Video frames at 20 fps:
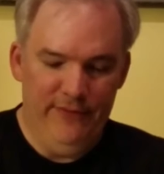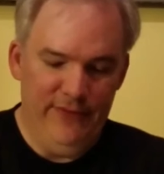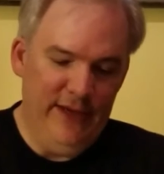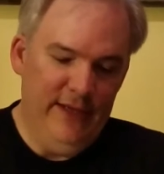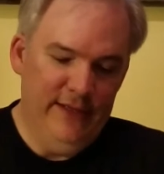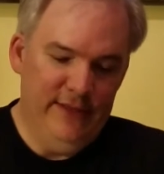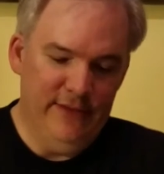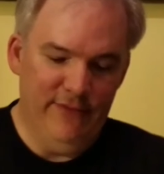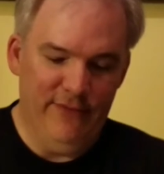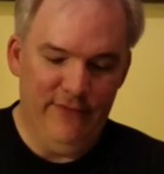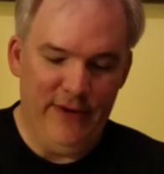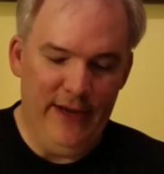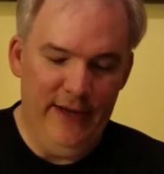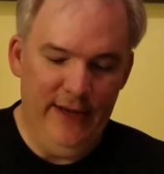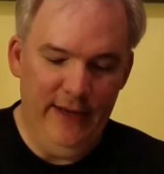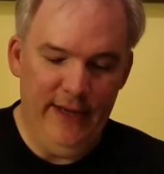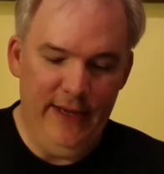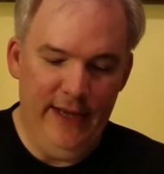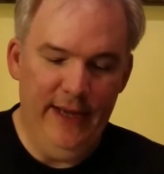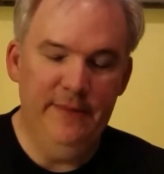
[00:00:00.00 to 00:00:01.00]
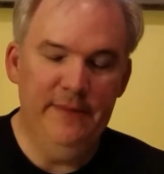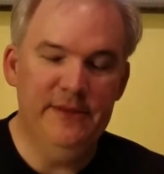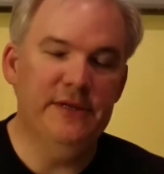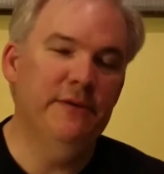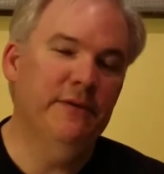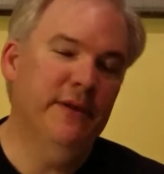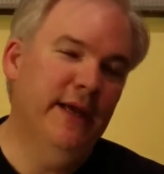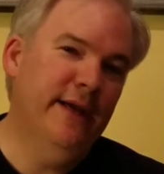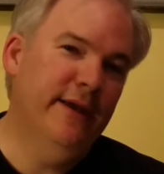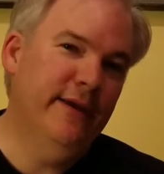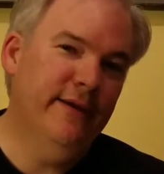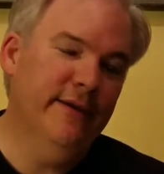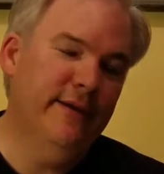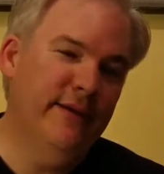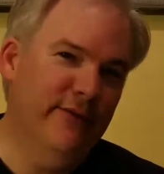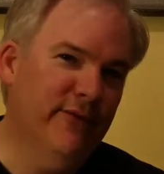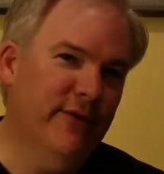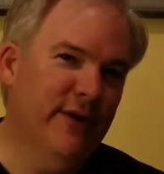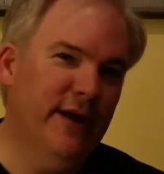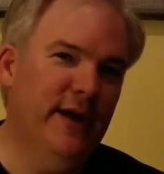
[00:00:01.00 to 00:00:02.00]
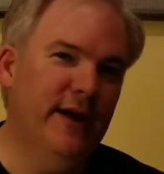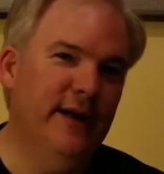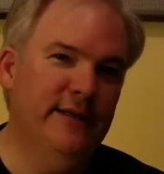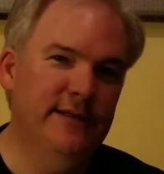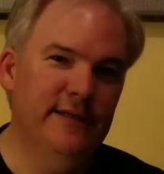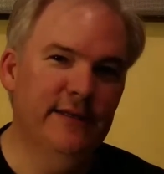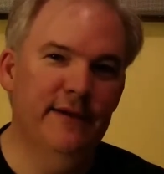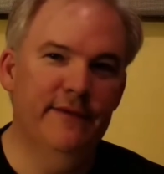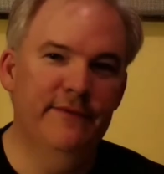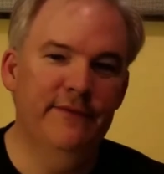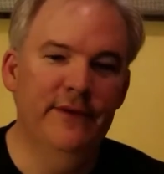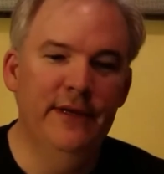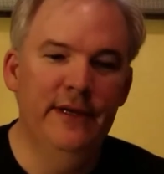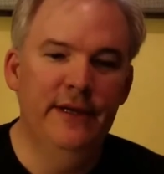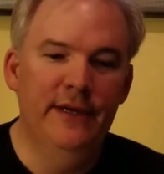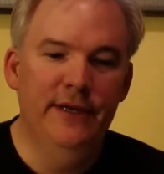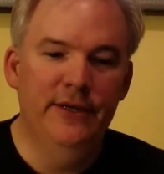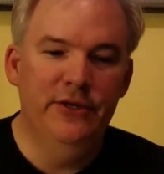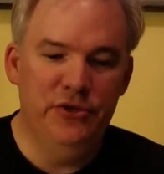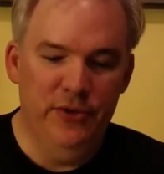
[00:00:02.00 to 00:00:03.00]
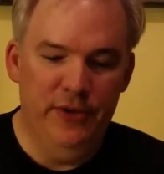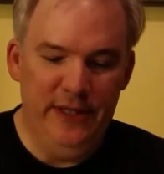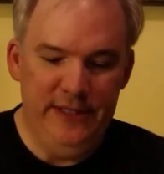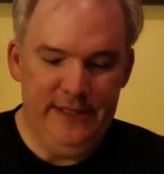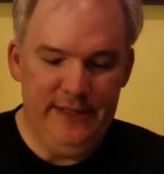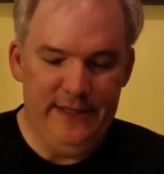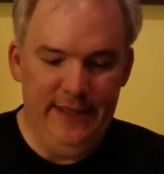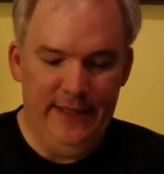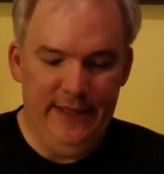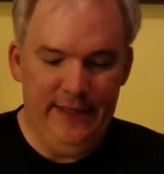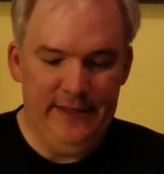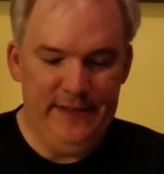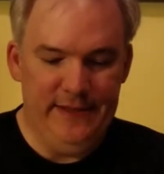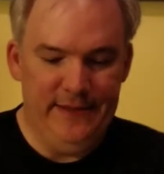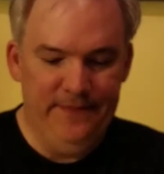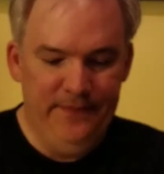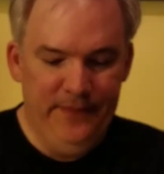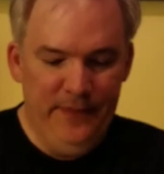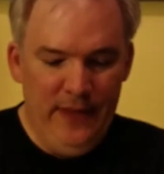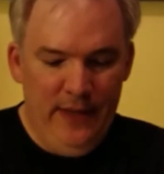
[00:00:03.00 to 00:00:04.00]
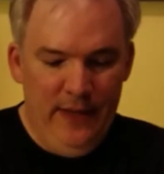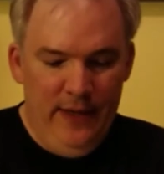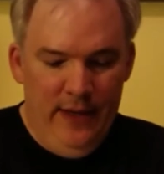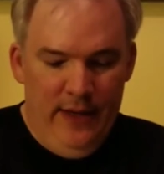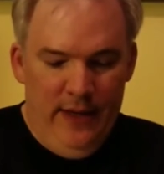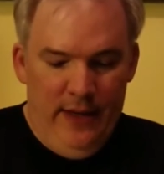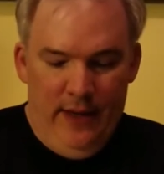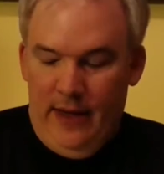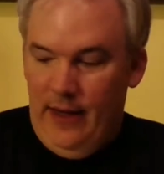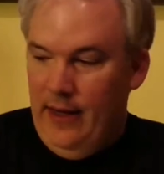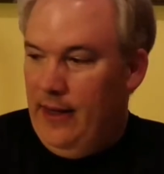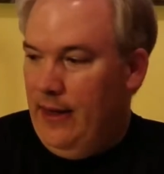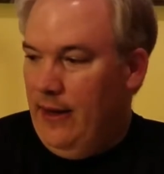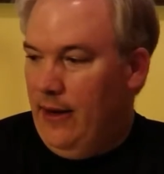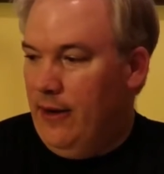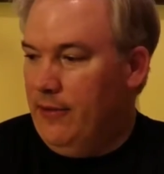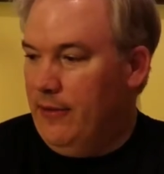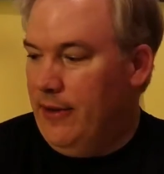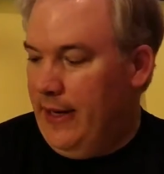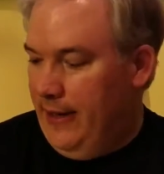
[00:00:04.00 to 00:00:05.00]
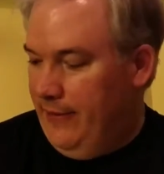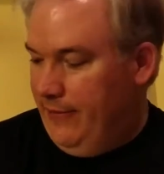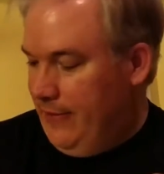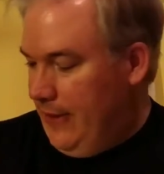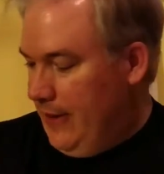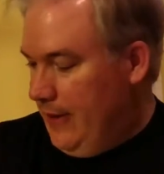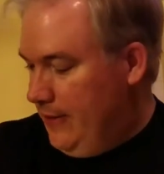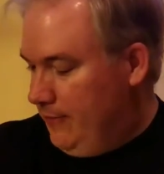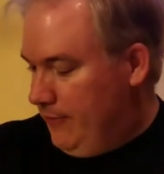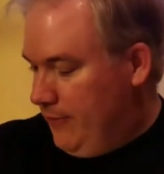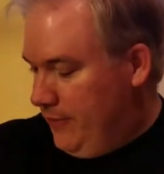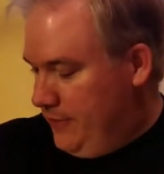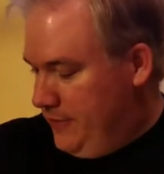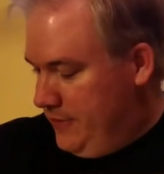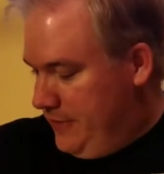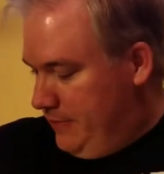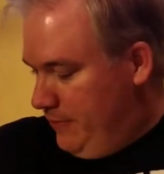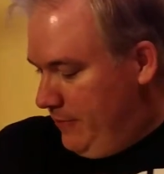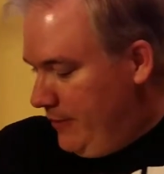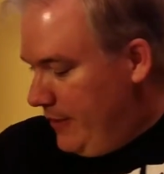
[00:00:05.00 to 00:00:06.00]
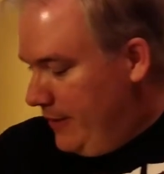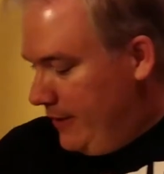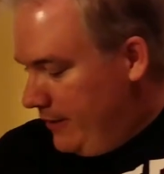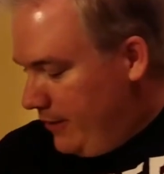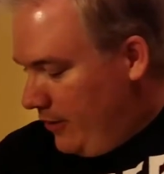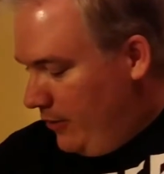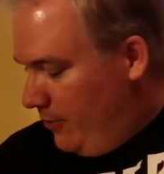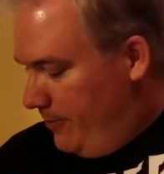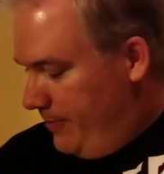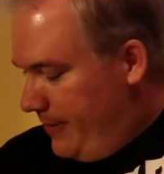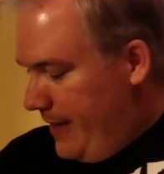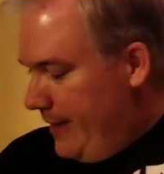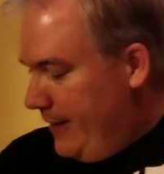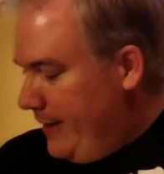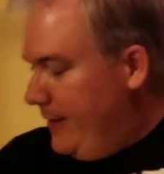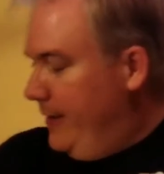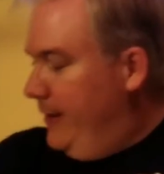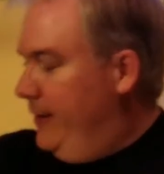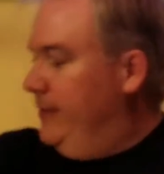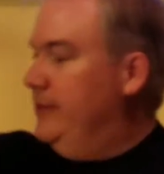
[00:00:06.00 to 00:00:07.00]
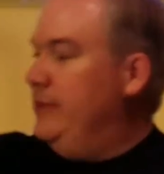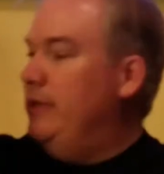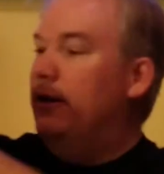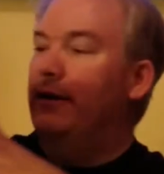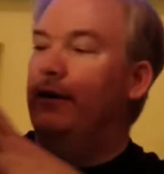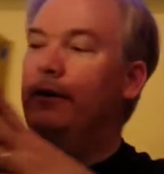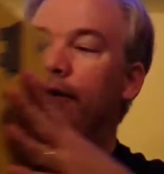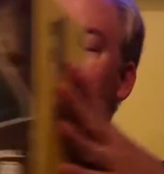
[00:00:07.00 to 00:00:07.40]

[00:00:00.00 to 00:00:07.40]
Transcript: fans of fighting games who like different kinds of joysticks. All right, onwards. We're going to go back and talk